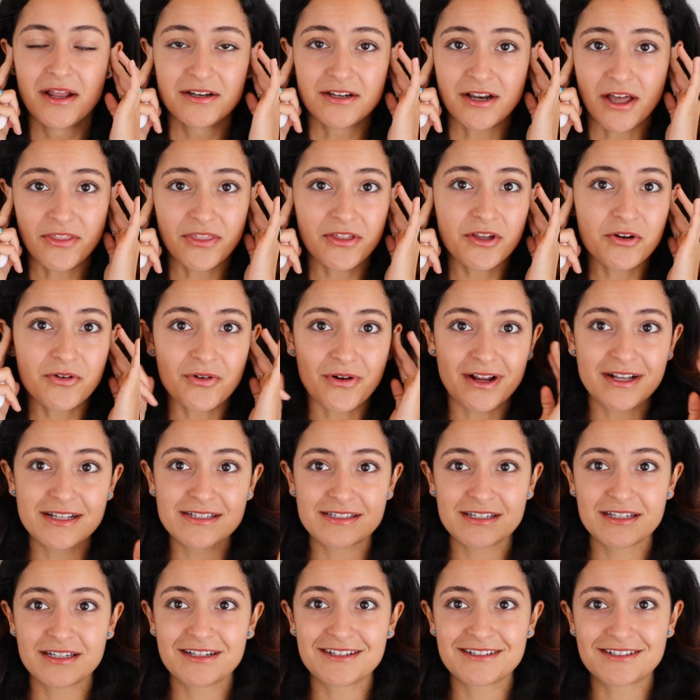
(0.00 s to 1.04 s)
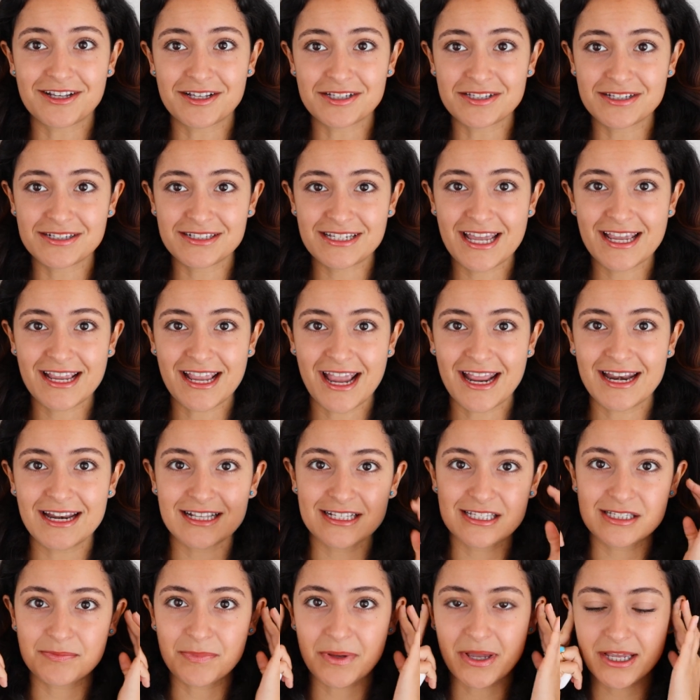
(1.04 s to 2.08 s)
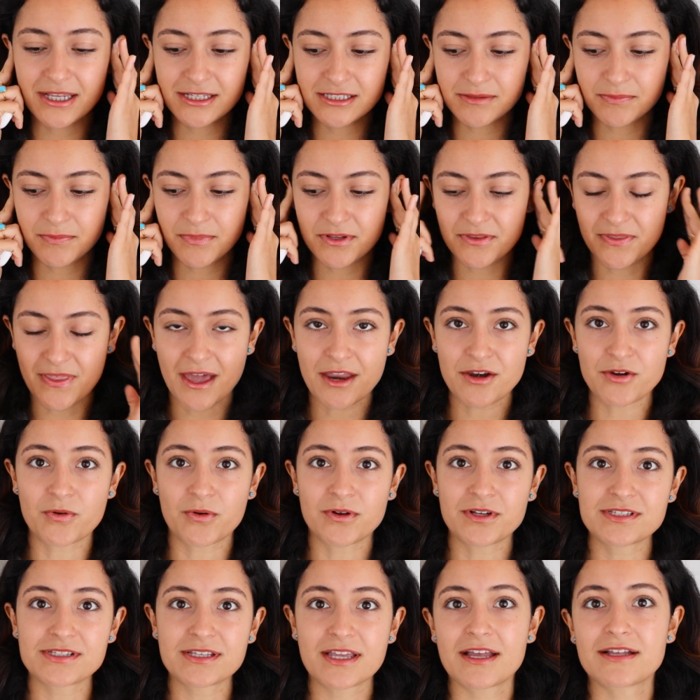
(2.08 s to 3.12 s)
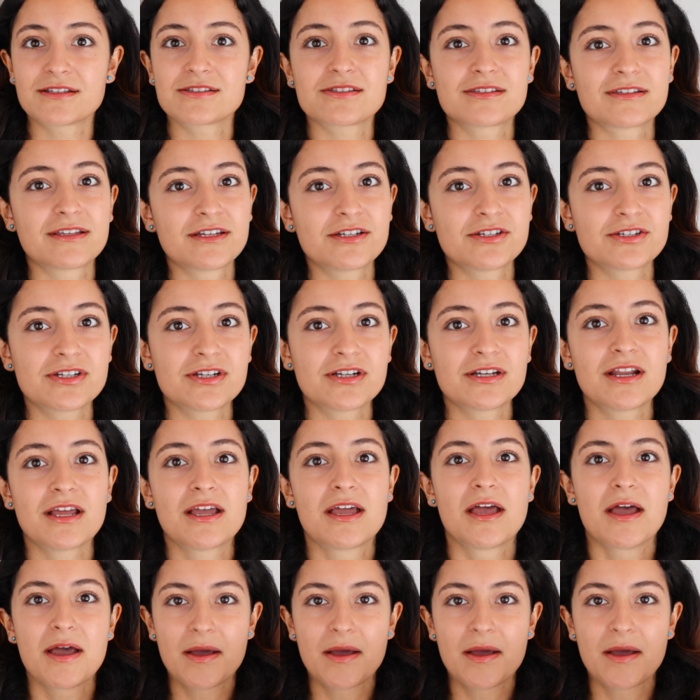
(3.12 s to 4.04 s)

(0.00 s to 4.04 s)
Nothing crazy, doesn't take any space, but that noise cancellation